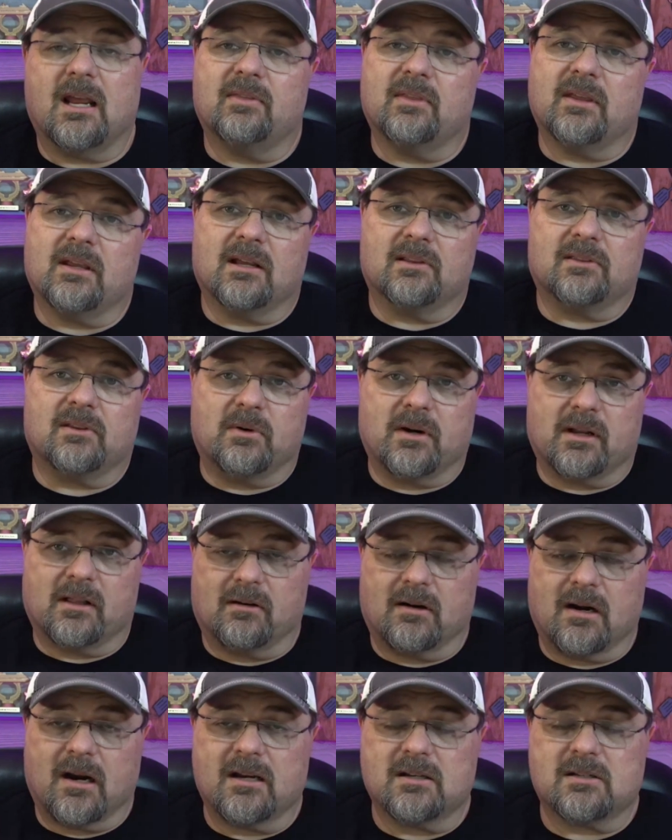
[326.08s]
and they got the
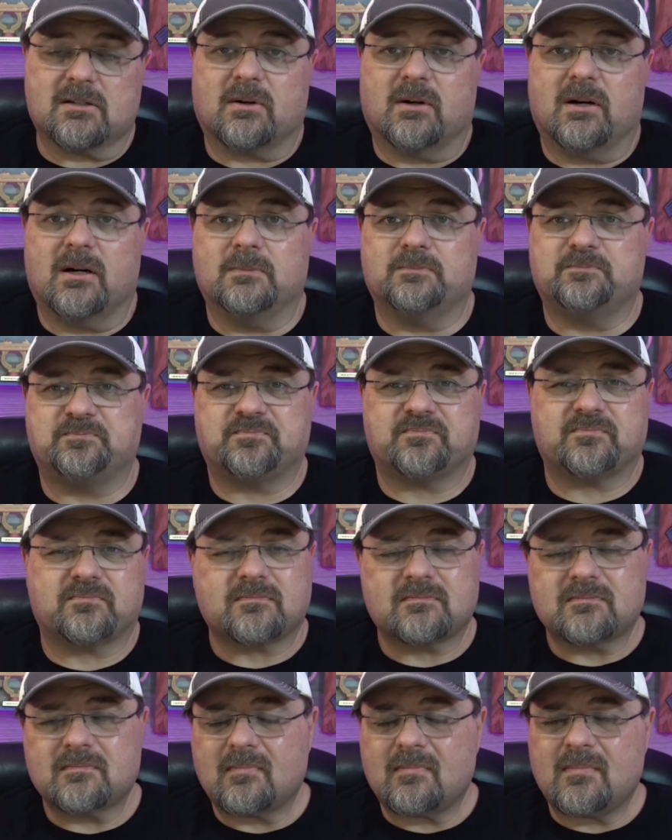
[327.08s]
regular ice cream,
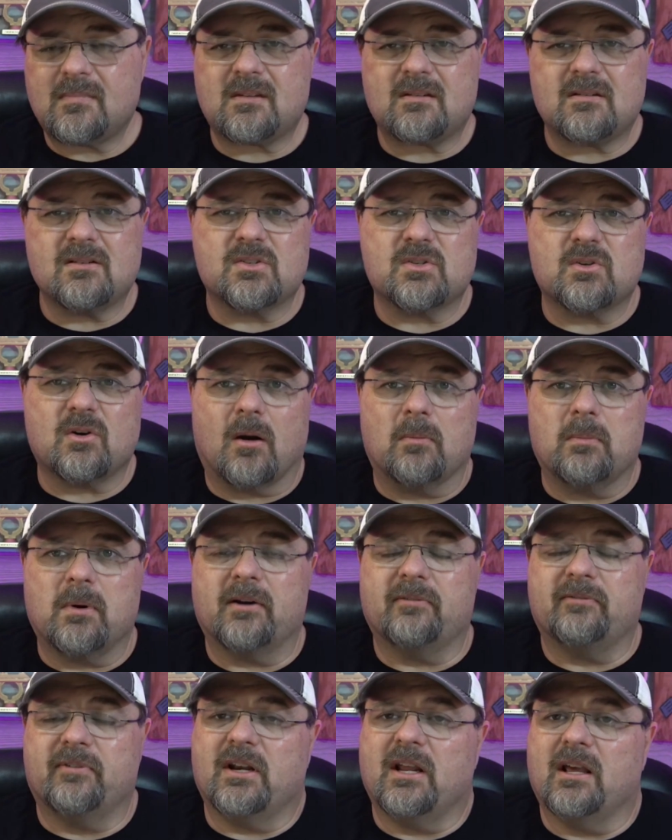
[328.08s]

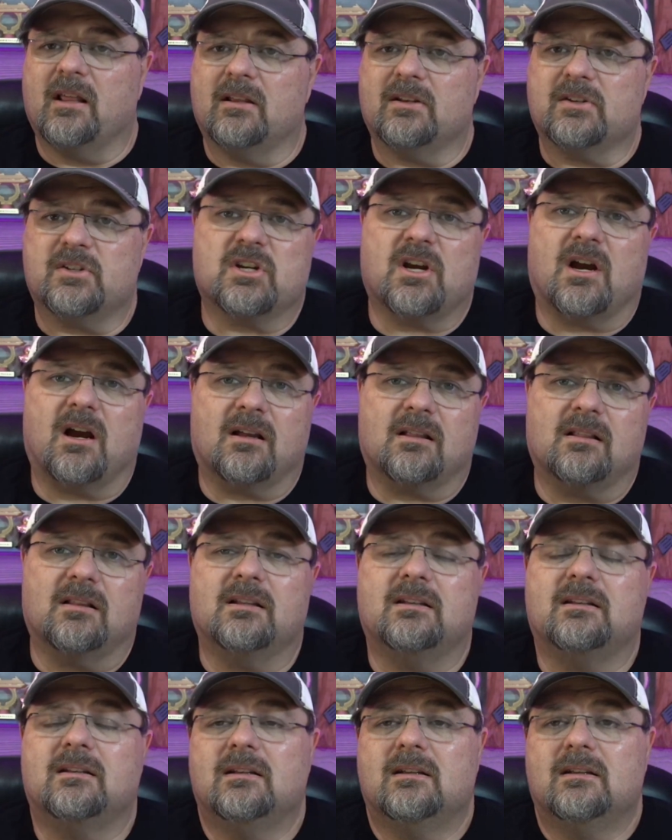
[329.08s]
strawberry, vanilla,
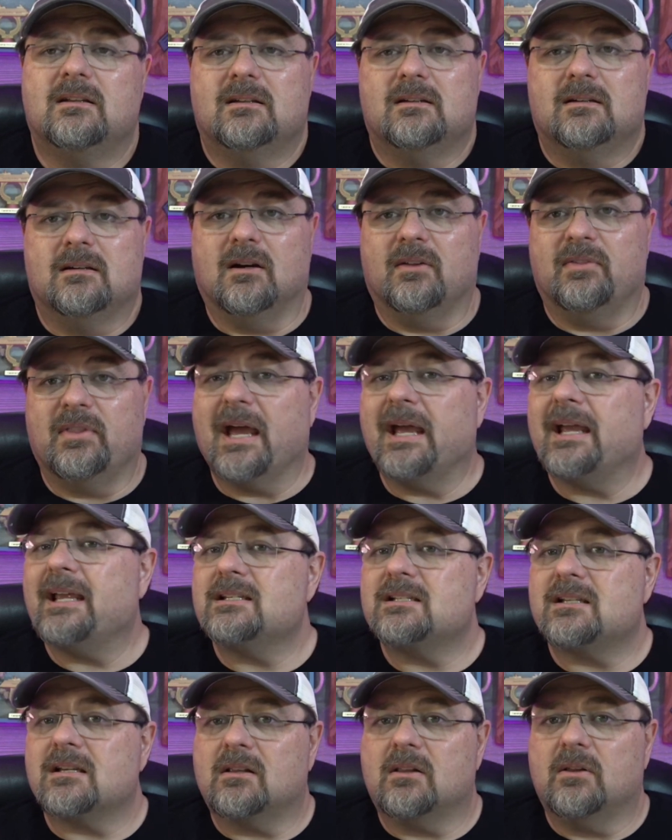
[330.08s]
chocolate. That
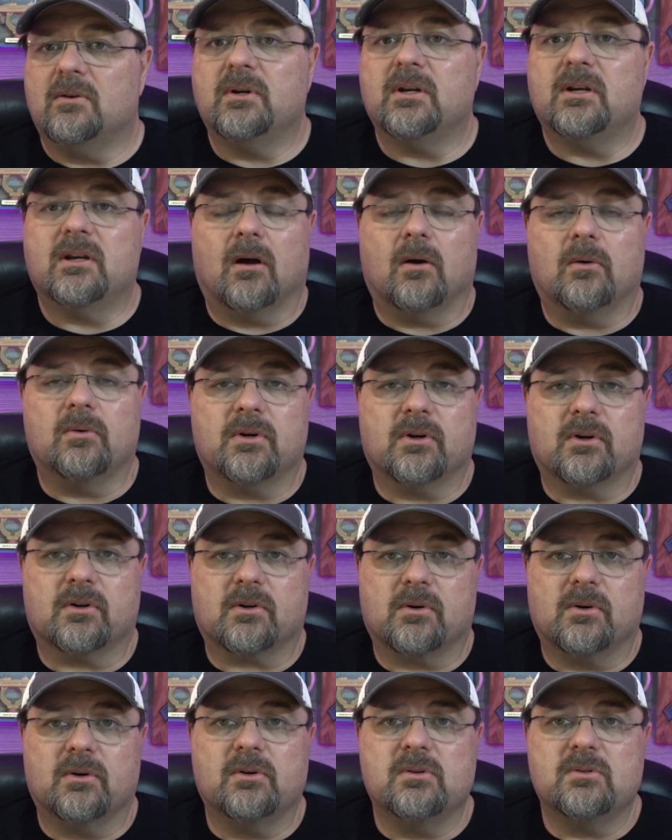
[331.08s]
is included on your
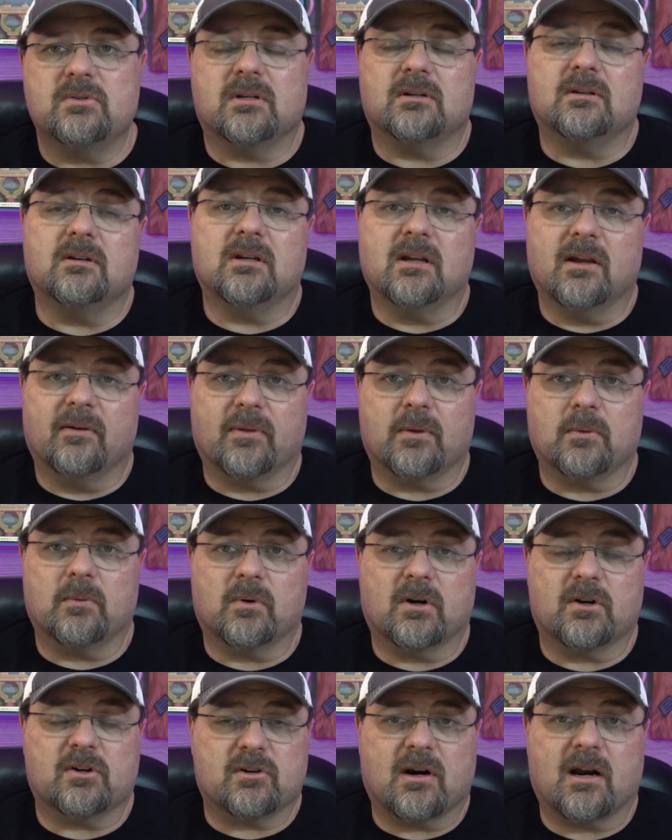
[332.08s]
cruise, and you definitely
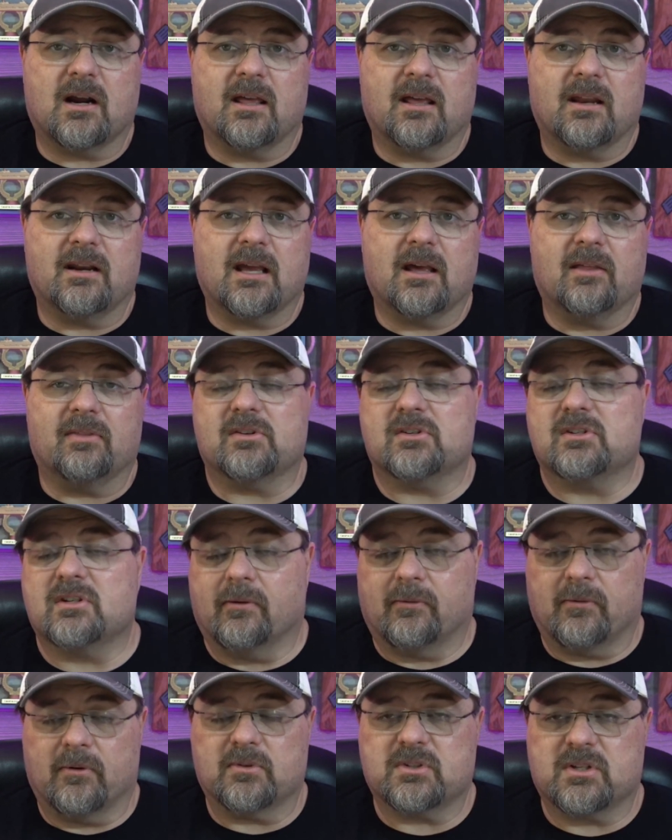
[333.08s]
want to try that out. There's
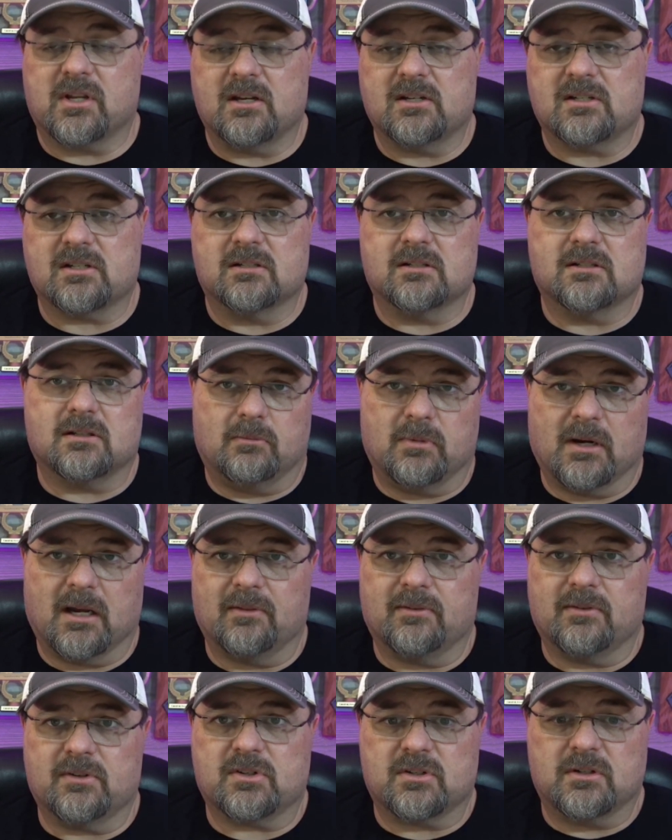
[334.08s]
several stations
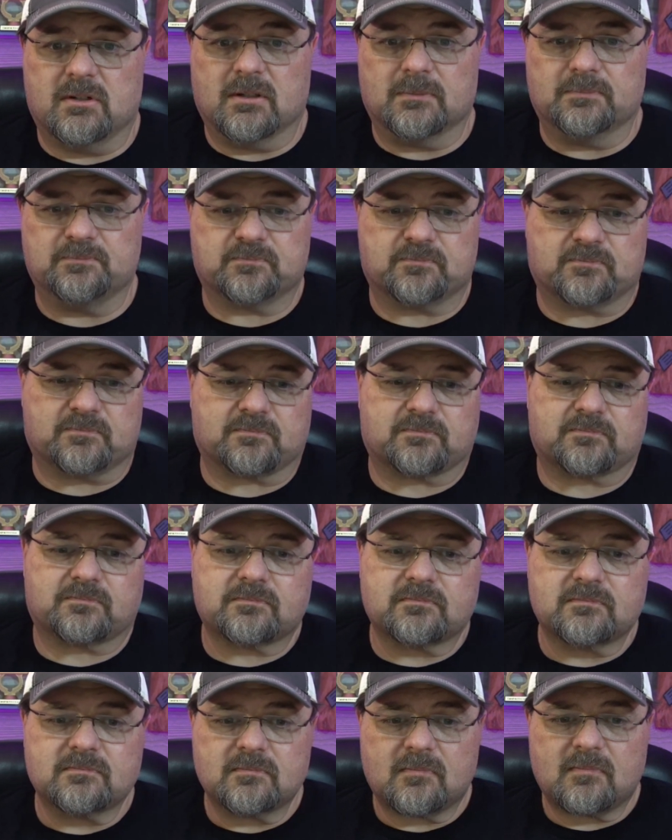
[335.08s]
throughout the ship.
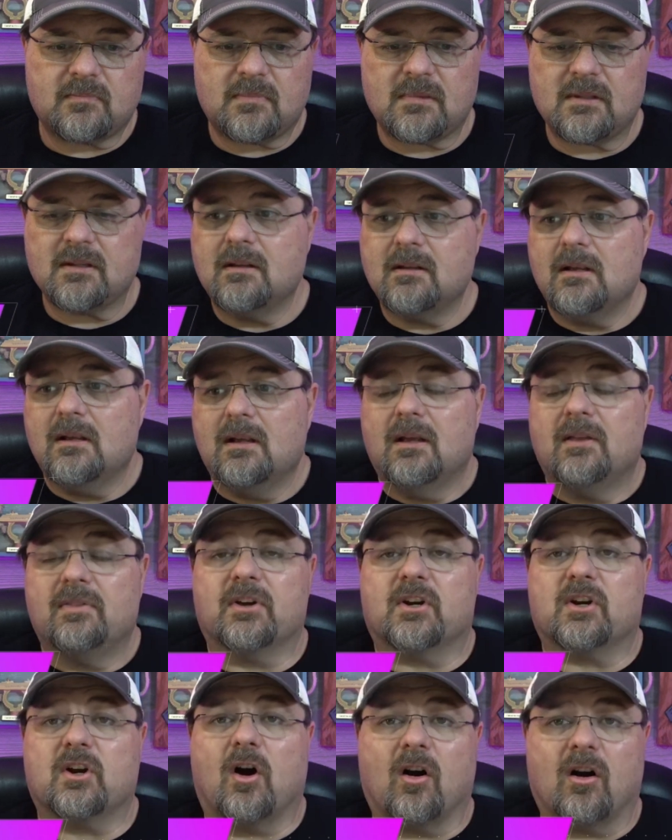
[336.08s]

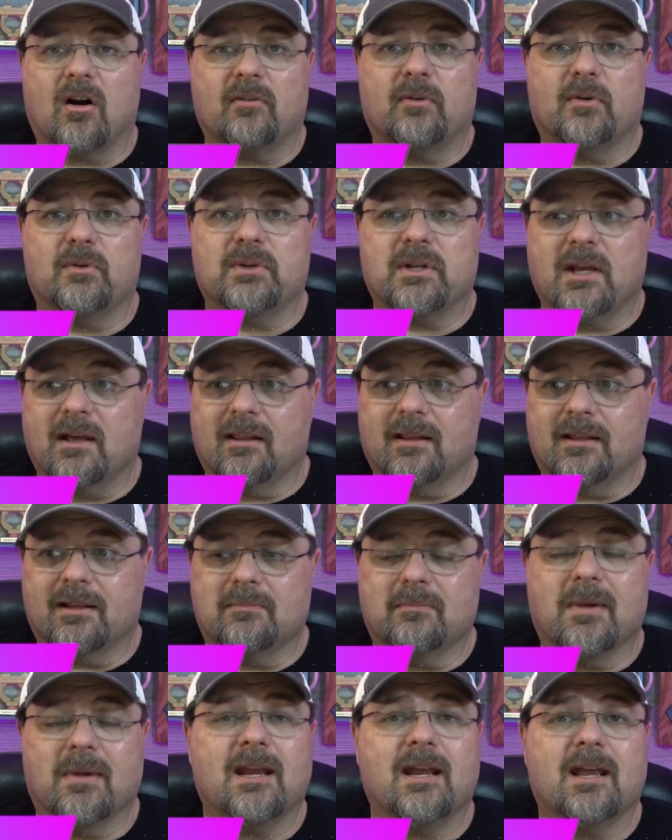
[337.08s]
The Carnival
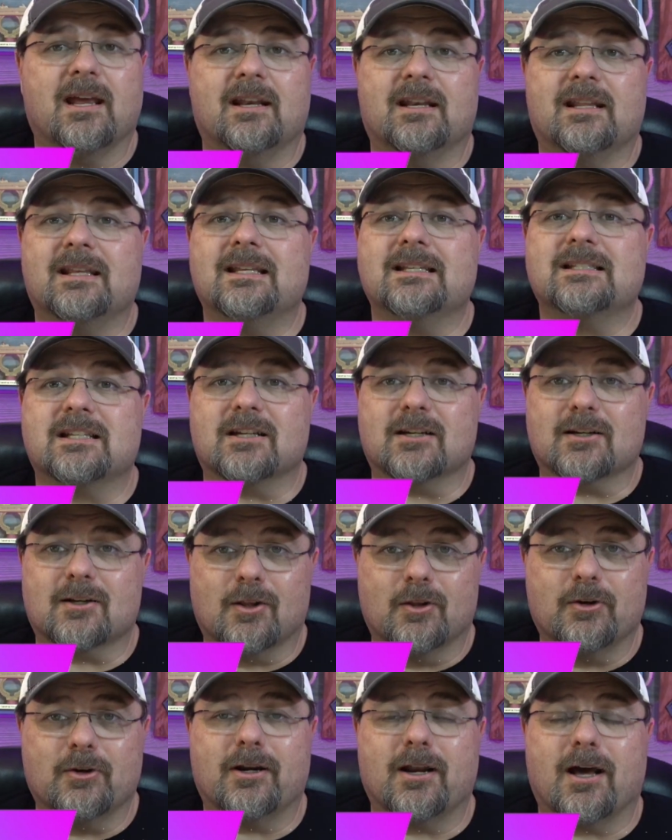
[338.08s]
Deli, man, it's an
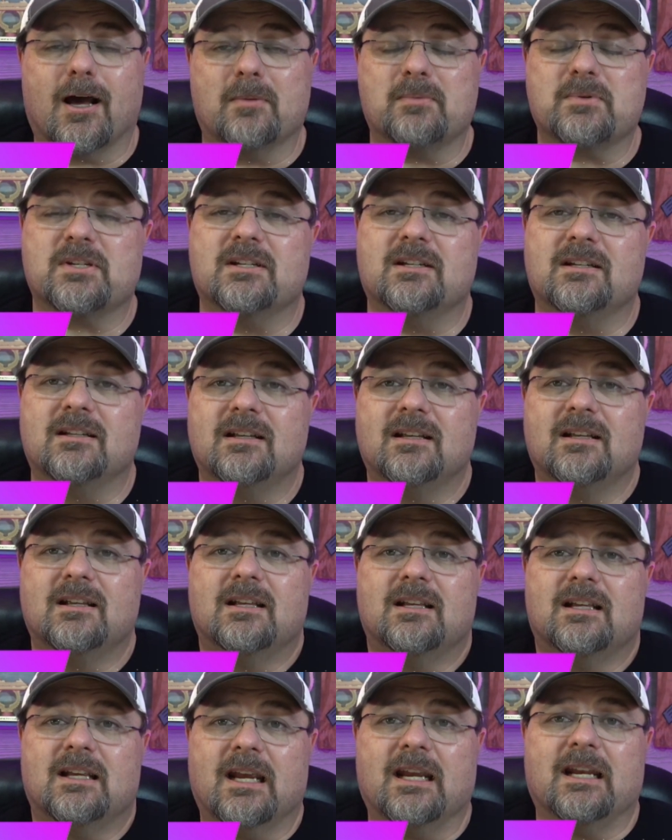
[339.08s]
included option,
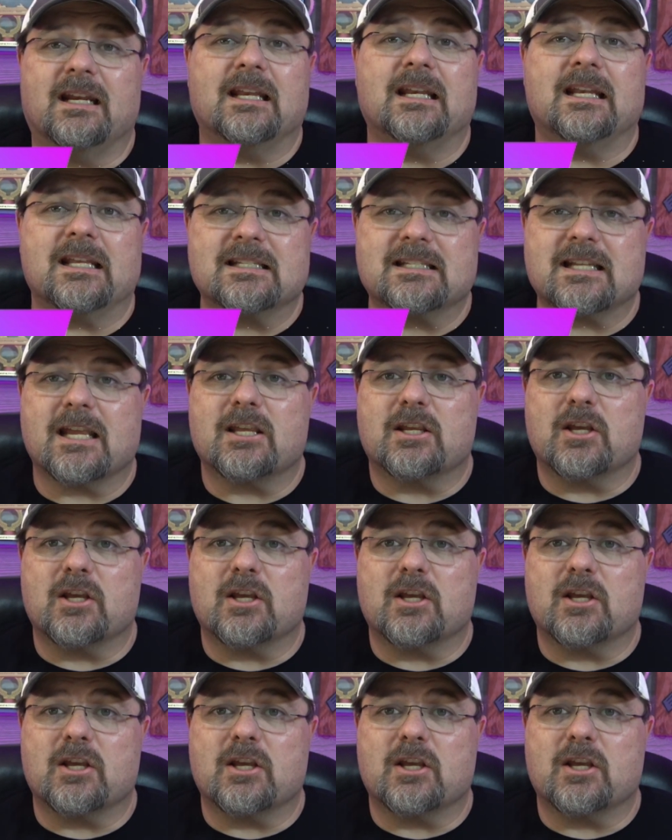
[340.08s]
and it is a